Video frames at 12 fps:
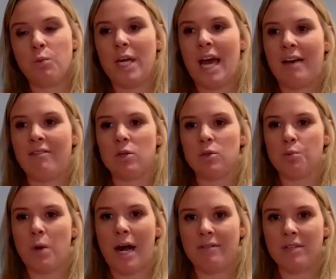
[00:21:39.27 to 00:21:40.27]
we have those
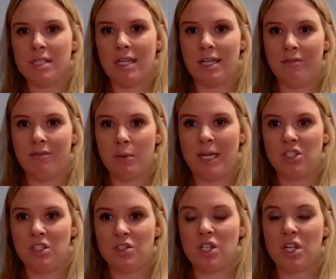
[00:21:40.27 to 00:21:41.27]
privacy and
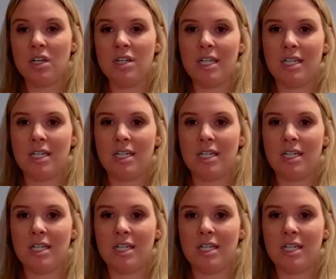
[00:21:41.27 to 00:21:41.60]
information security